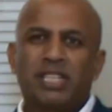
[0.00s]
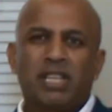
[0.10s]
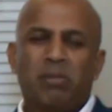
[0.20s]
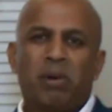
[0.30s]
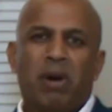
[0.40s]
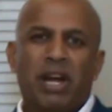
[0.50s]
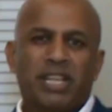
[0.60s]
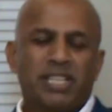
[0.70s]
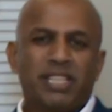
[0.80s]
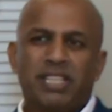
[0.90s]
set my mind
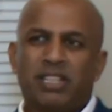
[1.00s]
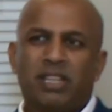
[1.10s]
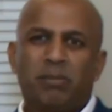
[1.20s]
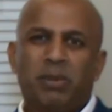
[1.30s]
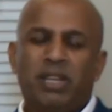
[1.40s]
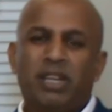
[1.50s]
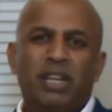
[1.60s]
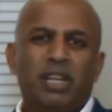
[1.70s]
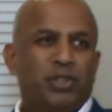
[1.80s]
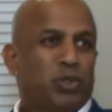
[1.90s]
that this is going to be
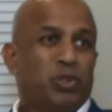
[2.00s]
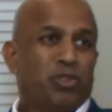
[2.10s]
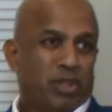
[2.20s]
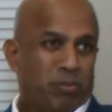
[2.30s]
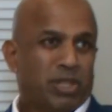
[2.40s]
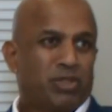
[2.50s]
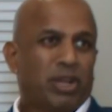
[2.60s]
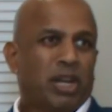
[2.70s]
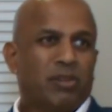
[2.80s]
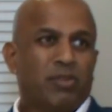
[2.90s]
2 to 3 months
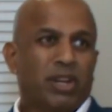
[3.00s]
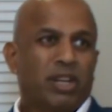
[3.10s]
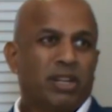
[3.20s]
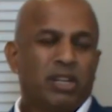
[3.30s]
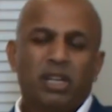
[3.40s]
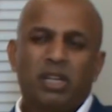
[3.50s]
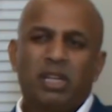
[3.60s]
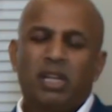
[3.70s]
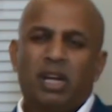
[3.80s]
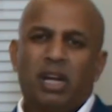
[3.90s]
recovery,
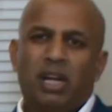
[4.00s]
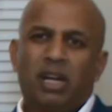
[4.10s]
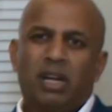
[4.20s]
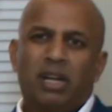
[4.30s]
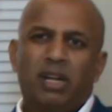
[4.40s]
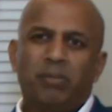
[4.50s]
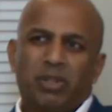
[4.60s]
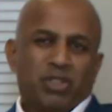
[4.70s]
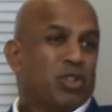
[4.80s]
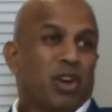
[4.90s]

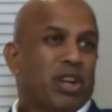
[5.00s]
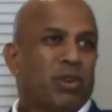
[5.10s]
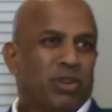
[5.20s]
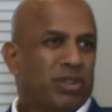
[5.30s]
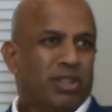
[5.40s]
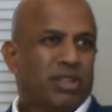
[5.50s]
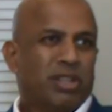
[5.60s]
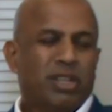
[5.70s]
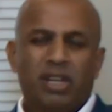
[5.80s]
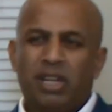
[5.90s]
because you don't know.
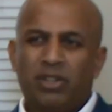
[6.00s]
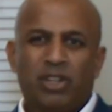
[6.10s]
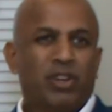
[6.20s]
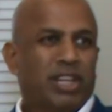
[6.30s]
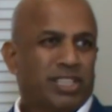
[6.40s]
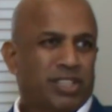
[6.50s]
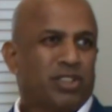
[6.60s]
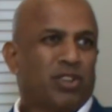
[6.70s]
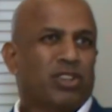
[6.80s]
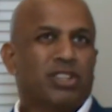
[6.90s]
You can only listen to
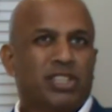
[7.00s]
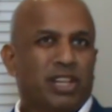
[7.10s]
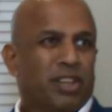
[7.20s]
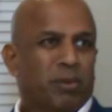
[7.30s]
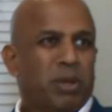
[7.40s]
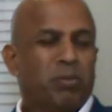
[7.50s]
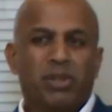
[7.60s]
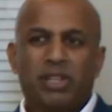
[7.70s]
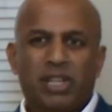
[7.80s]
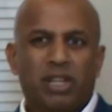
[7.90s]
doctors and other people
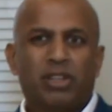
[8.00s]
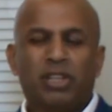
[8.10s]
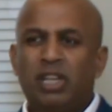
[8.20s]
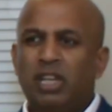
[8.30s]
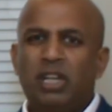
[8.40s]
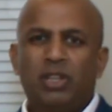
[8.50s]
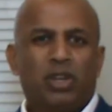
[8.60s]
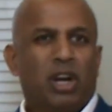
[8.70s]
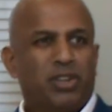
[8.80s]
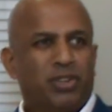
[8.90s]
that say, look, you
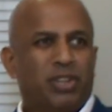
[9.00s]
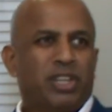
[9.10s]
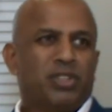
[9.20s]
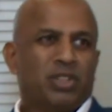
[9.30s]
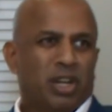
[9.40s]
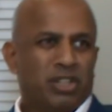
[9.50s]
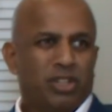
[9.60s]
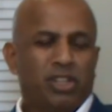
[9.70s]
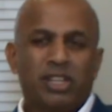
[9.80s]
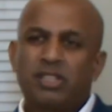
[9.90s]
can't do this, you can't
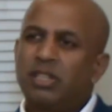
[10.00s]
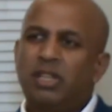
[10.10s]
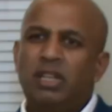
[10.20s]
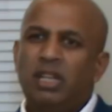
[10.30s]
do this.